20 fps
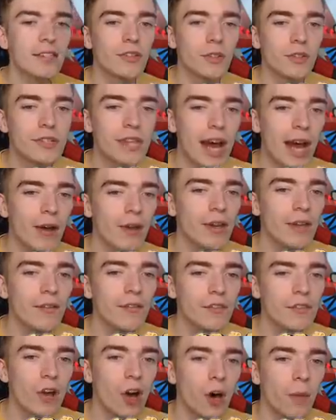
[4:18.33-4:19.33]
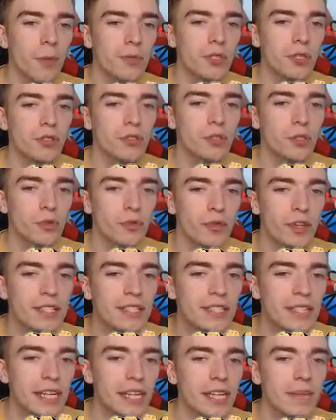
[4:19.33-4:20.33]
you're now given an option to
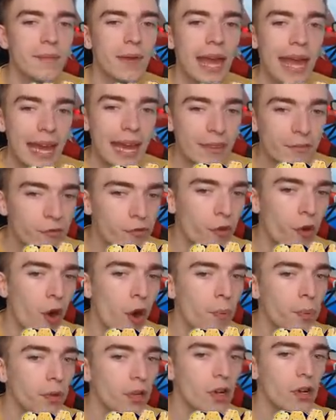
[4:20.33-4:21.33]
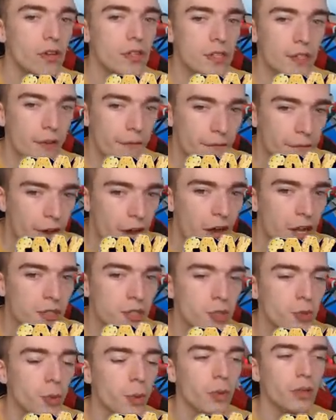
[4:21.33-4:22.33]
redeem a Roblox
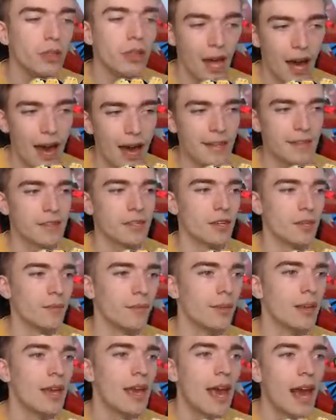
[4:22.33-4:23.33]
virtual item.